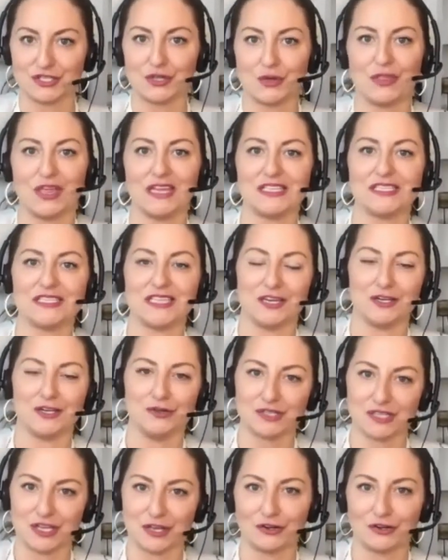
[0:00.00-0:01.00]
So they send
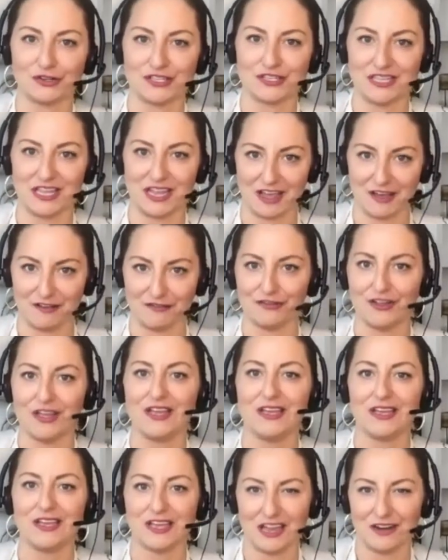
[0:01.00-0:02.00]
newsletters, and they have
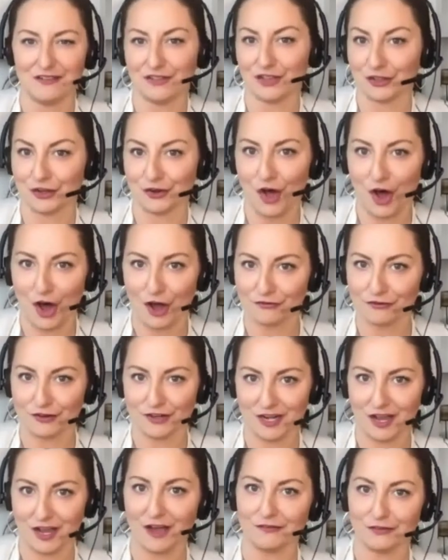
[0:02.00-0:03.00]
kind of the little
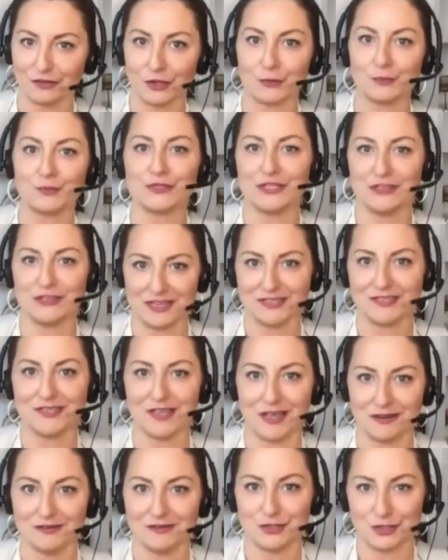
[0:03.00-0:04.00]
offering envelopes that they
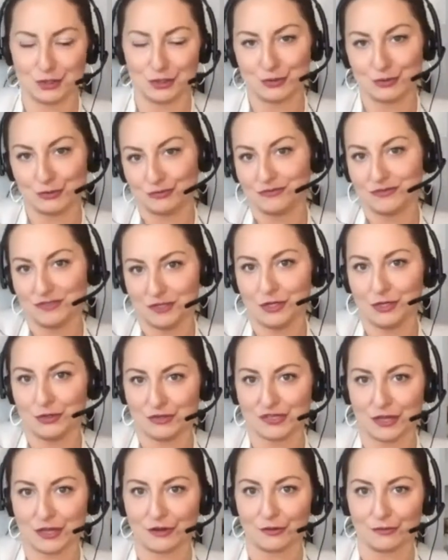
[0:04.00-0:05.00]
send to the
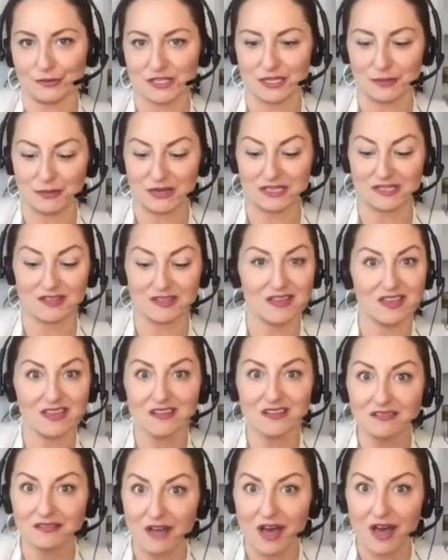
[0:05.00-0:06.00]
newsletter recipients. And they get
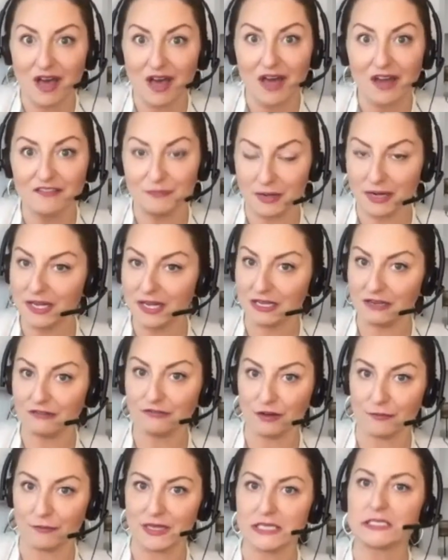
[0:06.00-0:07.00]
a lot of money from
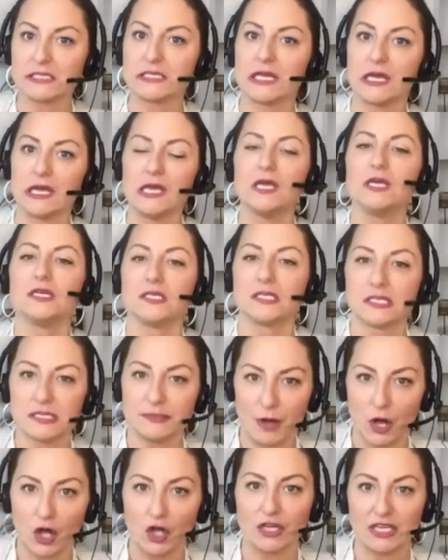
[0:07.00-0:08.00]
this
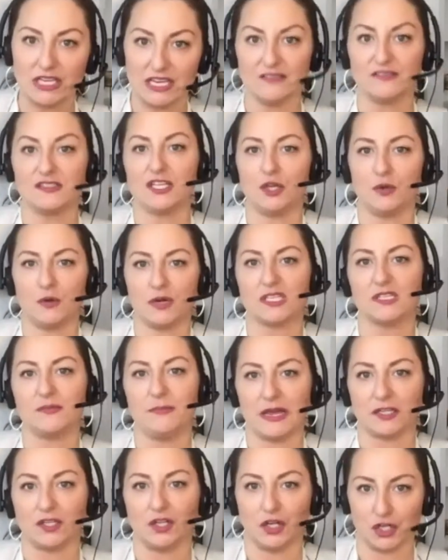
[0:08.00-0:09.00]
small gift that you would
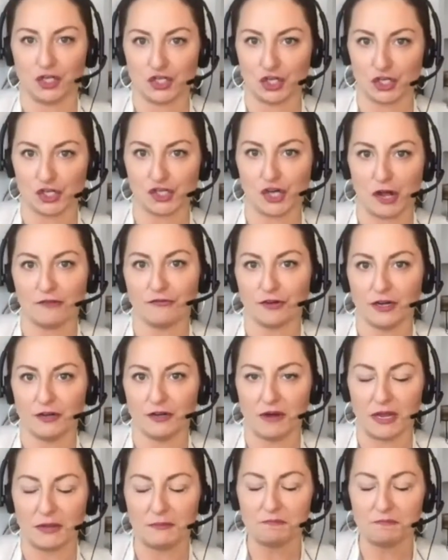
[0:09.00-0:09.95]
expect on a church offering, right?